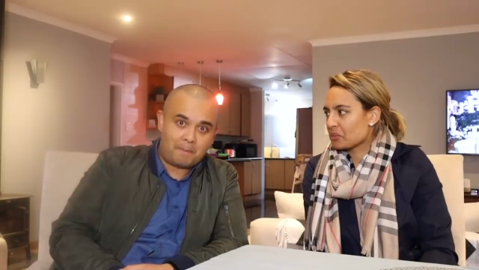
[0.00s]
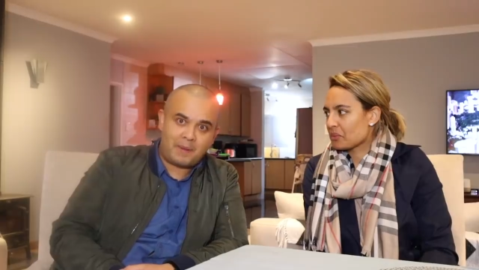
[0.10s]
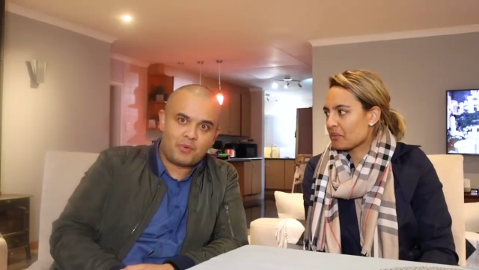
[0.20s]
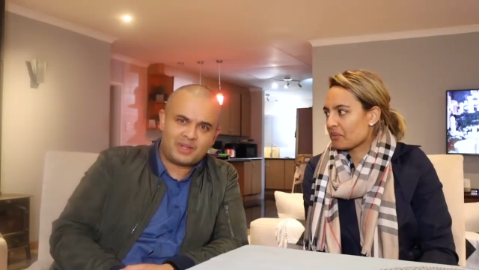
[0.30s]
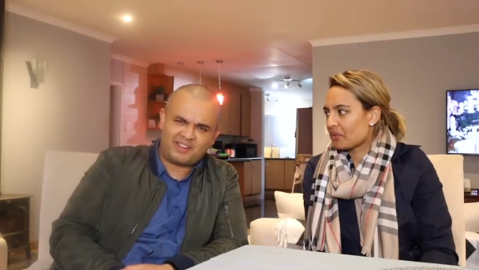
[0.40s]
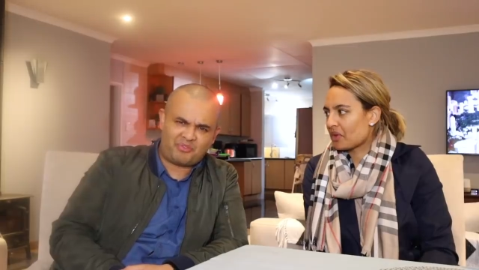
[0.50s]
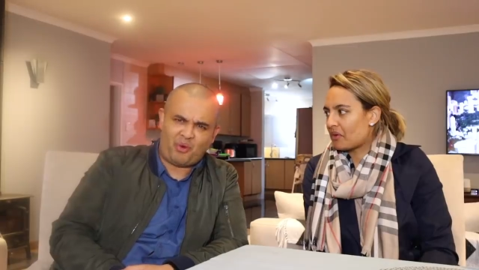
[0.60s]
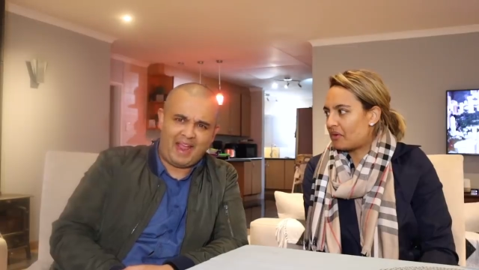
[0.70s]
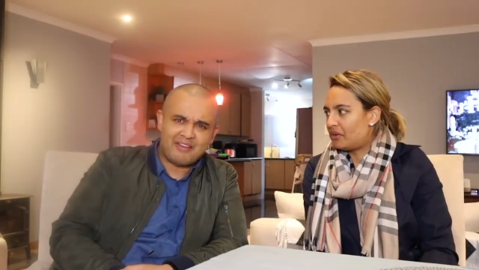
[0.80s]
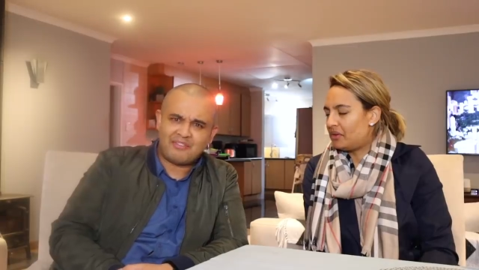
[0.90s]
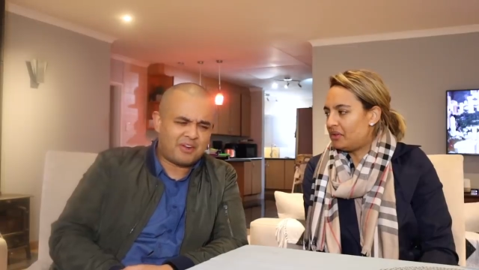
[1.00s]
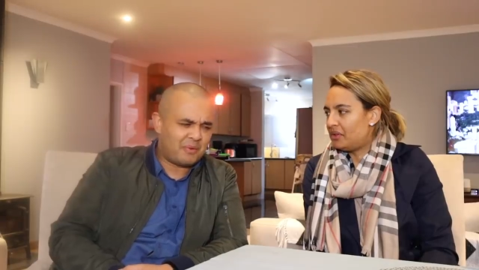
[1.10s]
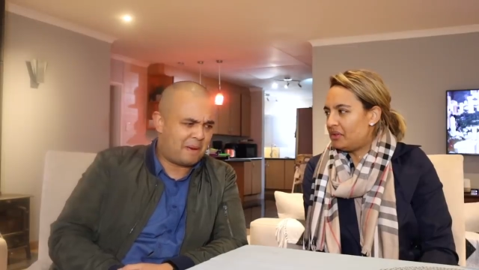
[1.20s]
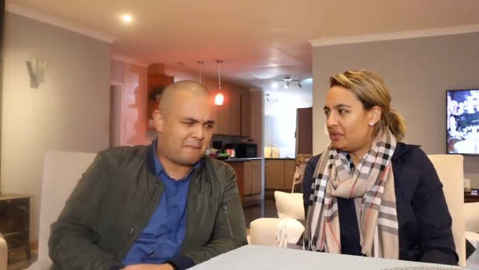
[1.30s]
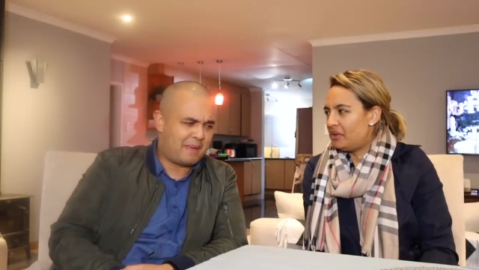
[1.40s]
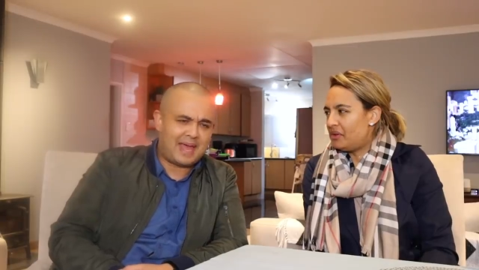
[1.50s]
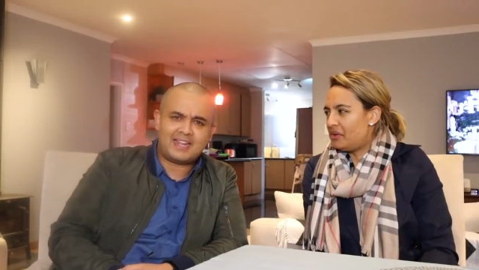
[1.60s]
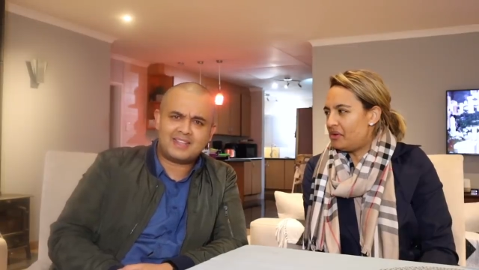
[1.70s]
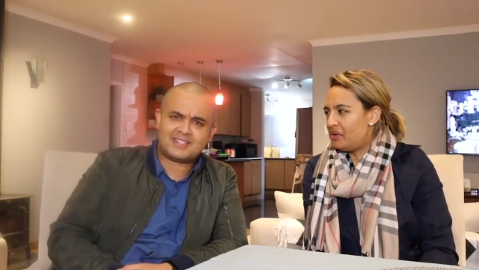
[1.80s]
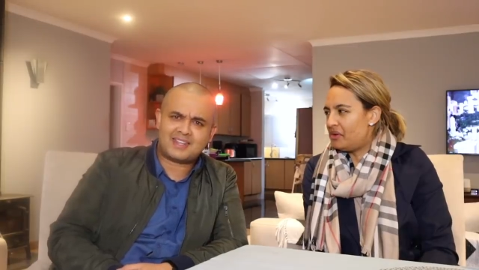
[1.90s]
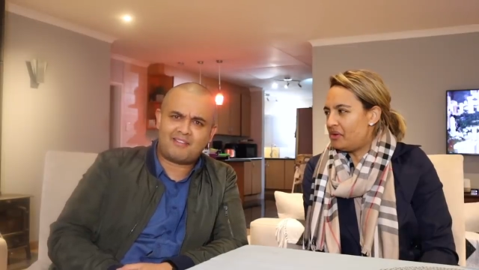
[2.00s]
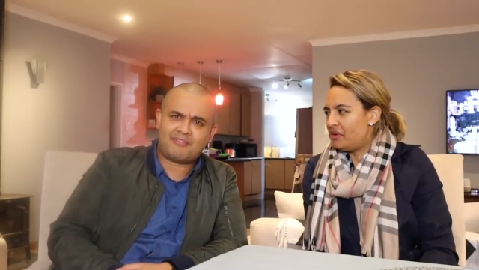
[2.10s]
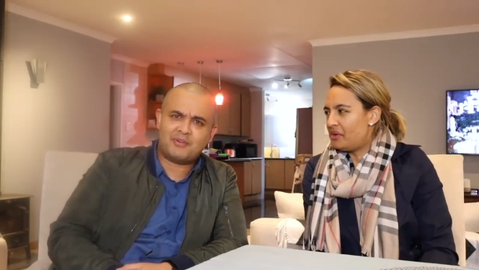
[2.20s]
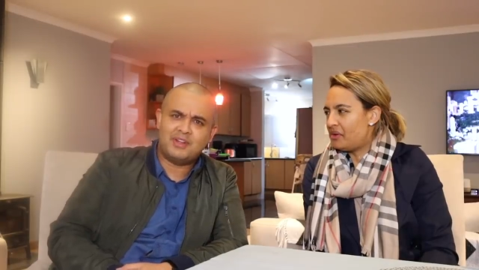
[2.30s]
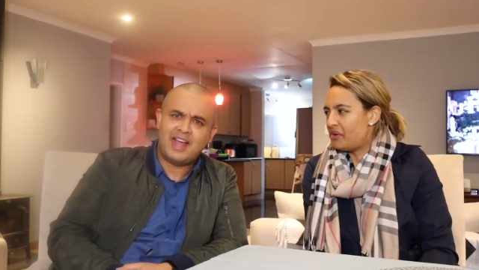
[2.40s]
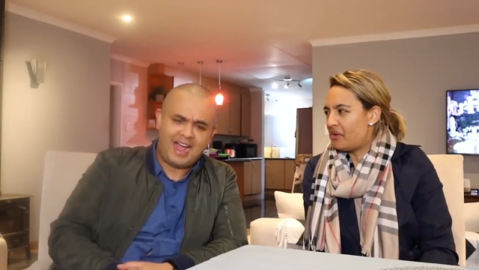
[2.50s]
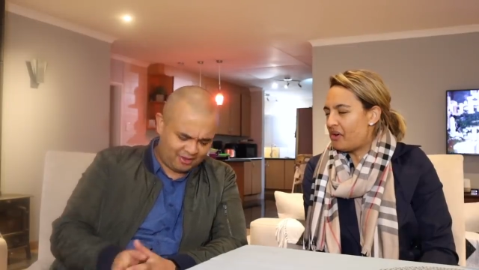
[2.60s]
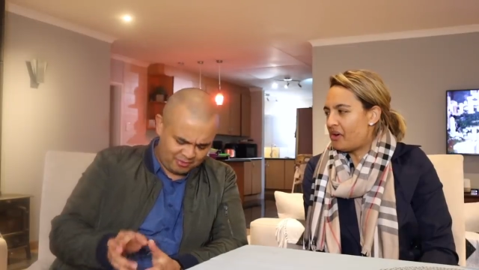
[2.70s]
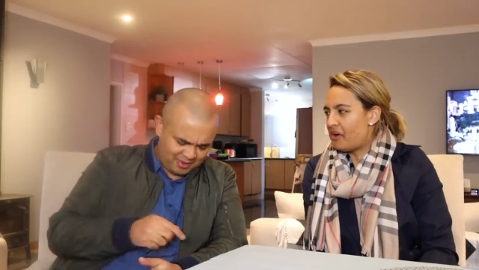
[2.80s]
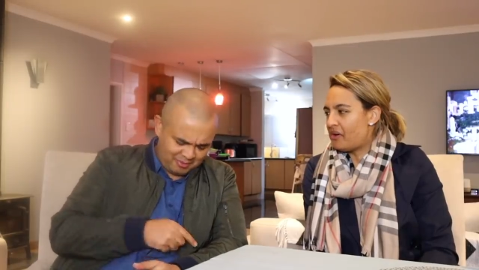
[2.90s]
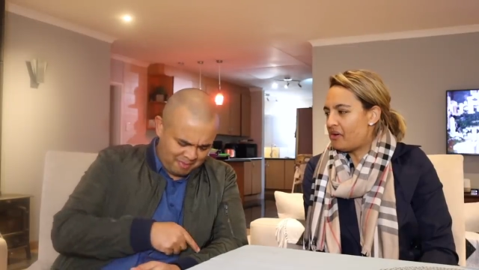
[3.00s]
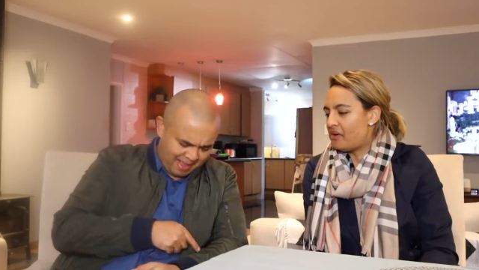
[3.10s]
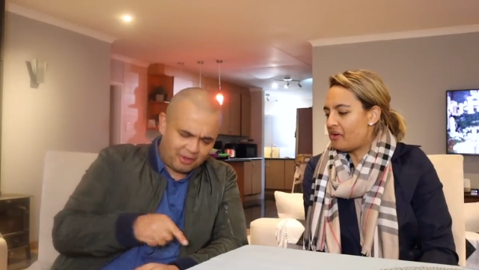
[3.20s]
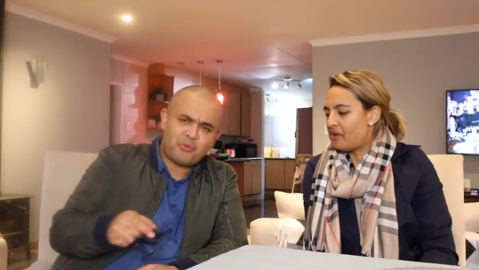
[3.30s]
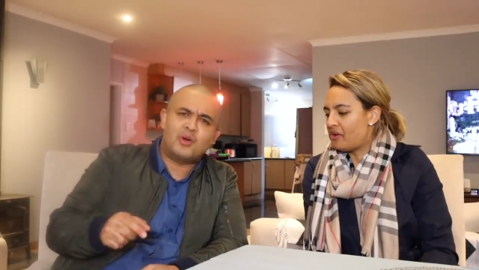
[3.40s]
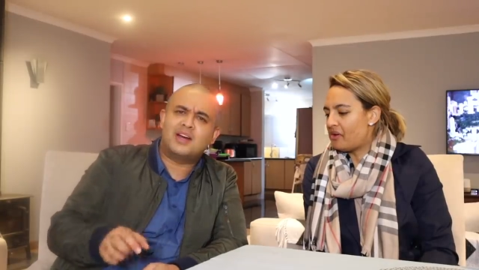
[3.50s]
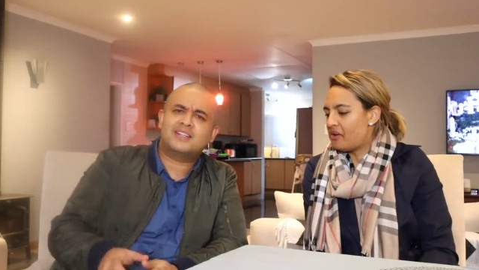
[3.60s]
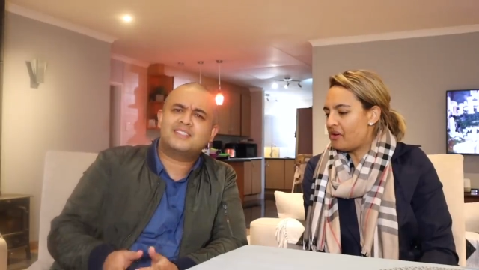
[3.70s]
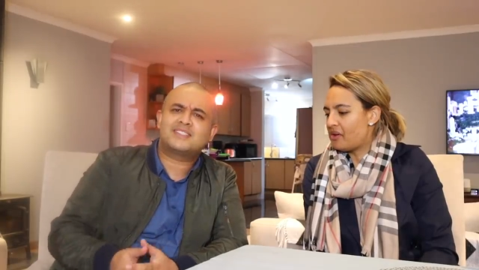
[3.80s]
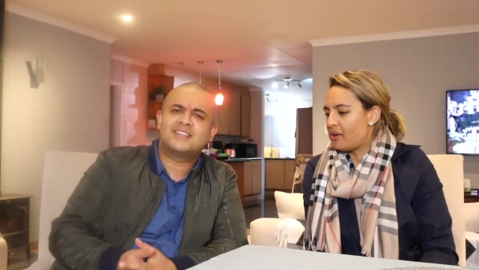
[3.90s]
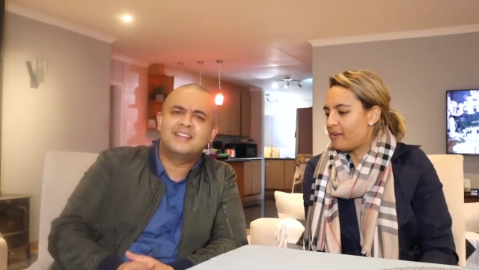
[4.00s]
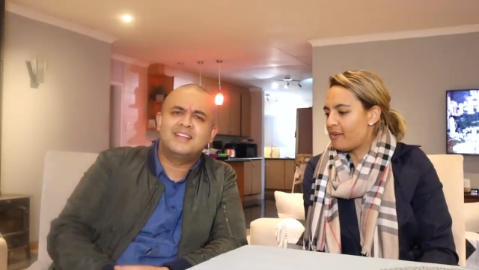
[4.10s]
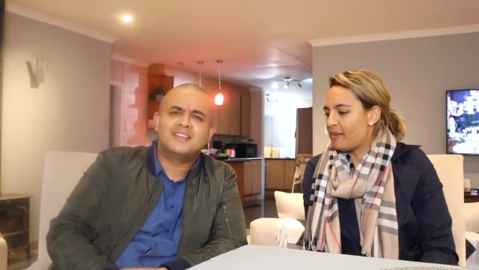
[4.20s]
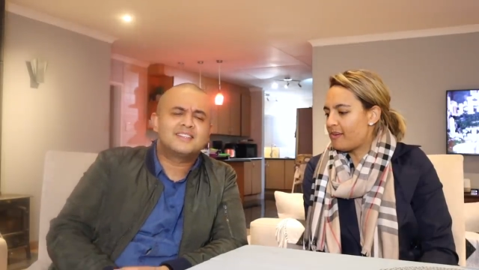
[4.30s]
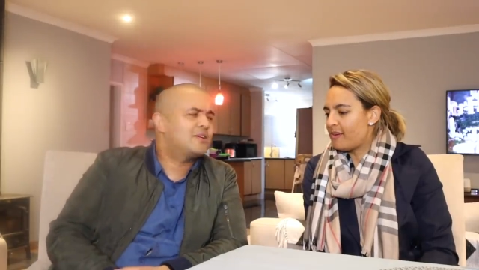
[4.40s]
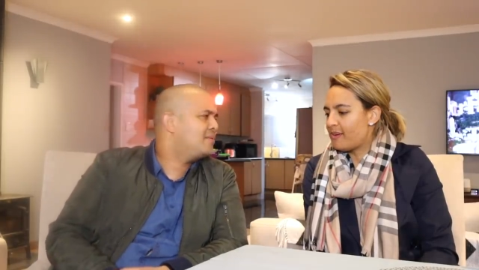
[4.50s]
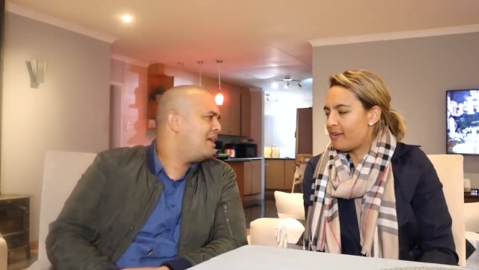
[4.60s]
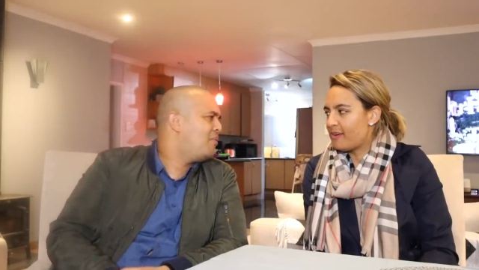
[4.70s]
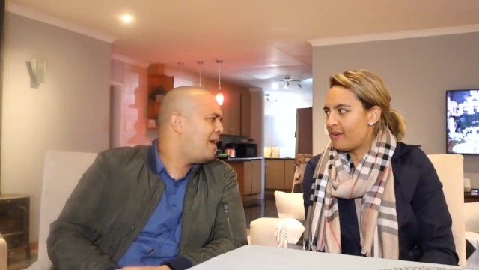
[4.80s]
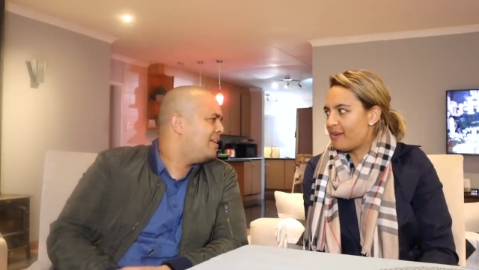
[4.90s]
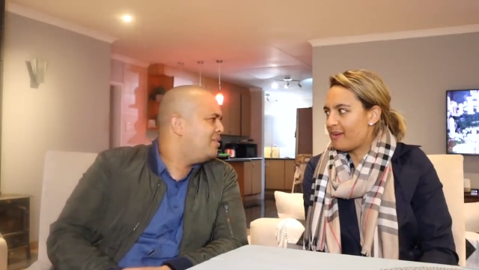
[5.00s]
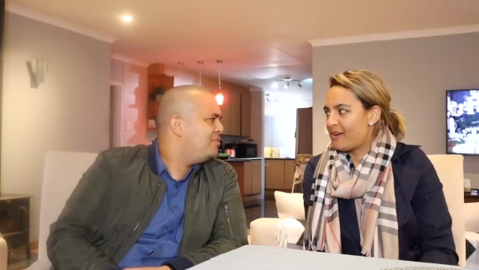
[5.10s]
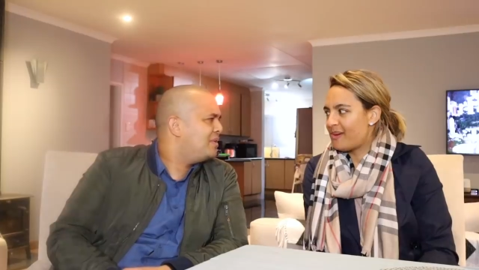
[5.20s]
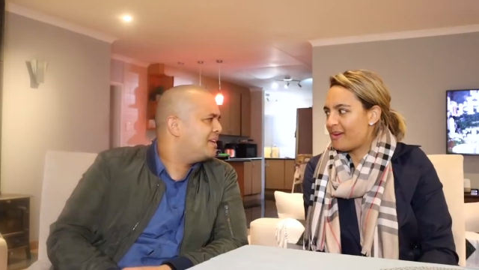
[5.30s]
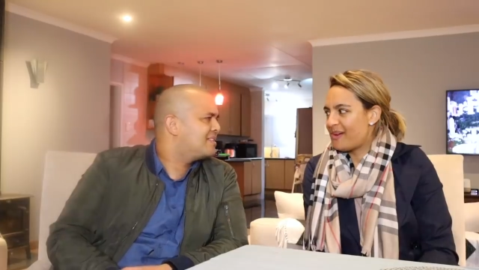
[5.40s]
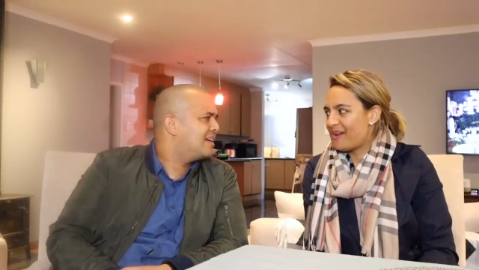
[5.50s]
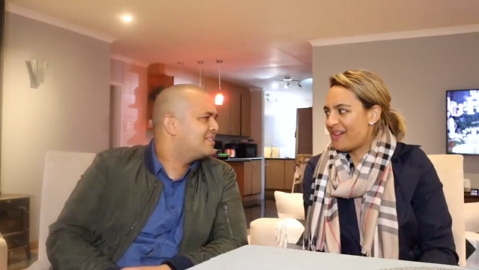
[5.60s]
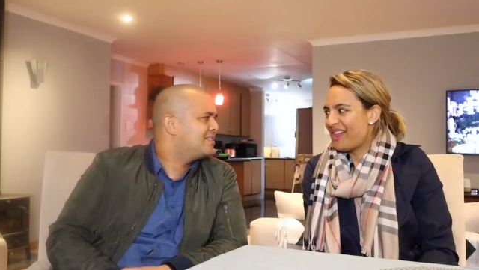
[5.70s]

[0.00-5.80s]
Speaker 1: to be with it forever. I don't want to marry the cell phone. I don't want to marry words. So yeah, why do you get chup